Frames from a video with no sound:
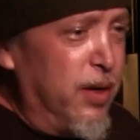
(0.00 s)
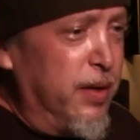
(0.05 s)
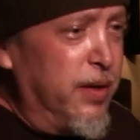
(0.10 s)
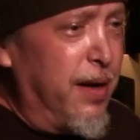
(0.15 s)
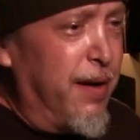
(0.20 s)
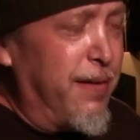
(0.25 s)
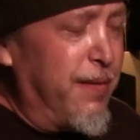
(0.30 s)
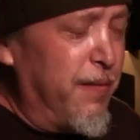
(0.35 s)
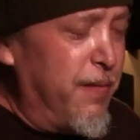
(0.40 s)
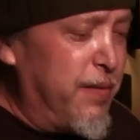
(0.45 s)

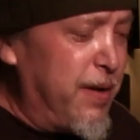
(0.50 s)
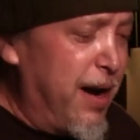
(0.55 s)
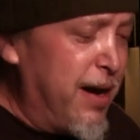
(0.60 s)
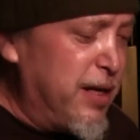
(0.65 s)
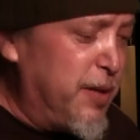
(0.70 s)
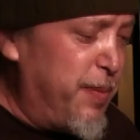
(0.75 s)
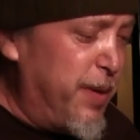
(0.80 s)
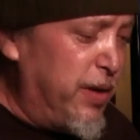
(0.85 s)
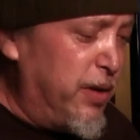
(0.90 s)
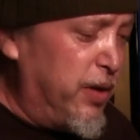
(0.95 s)
Yeah, you've got to
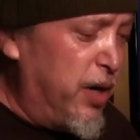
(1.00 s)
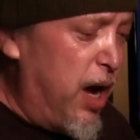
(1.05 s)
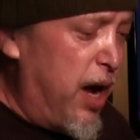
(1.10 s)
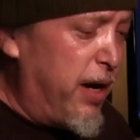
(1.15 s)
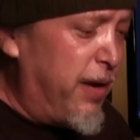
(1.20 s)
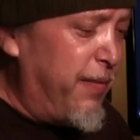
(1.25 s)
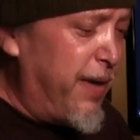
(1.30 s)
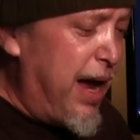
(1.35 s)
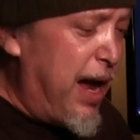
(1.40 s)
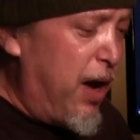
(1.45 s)
spend a
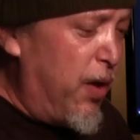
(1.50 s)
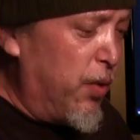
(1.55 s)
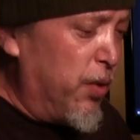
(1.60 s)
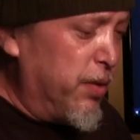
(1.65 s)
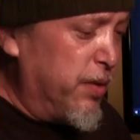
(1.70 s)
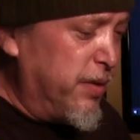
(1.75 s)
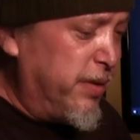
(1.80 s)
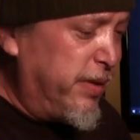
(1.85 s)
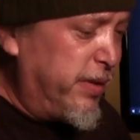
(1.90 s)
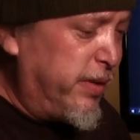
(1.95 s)
lot of
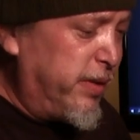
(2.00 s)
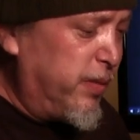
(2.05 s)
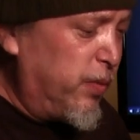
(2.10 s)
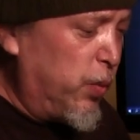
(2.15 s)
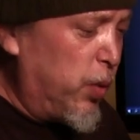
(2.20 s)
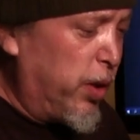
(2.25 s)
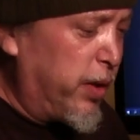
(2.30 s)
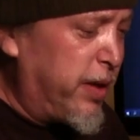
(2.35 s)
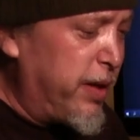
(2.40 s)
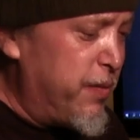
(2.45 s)
hours
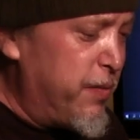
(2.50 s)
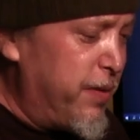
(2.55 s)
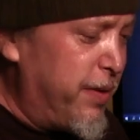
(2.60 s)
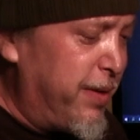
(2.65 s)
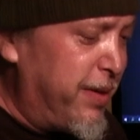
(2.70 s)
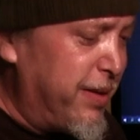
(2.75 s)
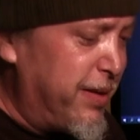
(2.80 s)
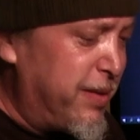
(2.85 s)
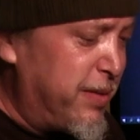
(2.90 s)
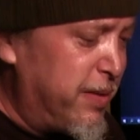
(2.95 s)
working
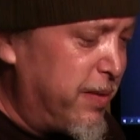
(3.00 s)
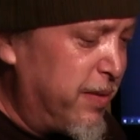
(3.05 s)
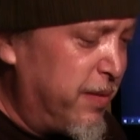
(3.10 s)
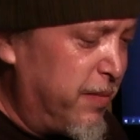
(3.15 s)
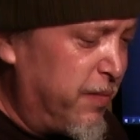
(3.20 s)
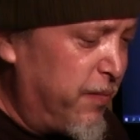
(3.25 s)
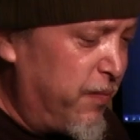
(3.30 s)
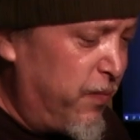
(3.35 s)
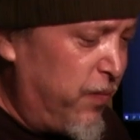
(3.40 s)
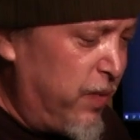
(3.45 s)
with this
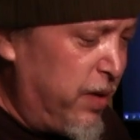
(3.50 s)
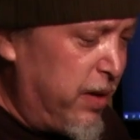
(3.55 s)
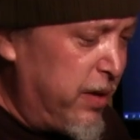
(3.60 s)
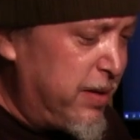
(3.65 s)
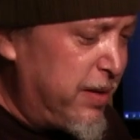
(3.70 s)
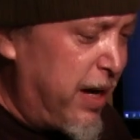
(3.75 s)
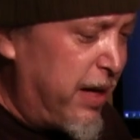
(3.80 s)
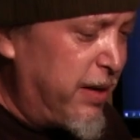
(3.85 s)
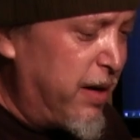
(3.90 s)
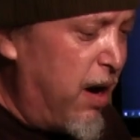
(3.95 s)

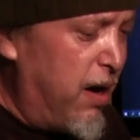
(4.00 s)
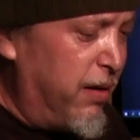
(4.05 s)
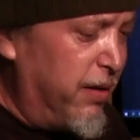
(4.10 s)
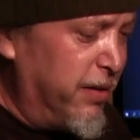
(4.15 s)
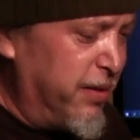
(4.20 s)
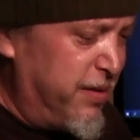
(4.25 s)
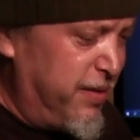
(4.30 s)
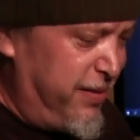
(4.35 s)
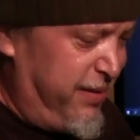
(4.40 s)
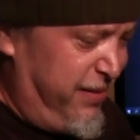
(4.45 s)

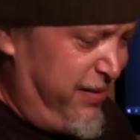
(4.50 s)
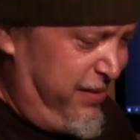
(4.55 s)
technology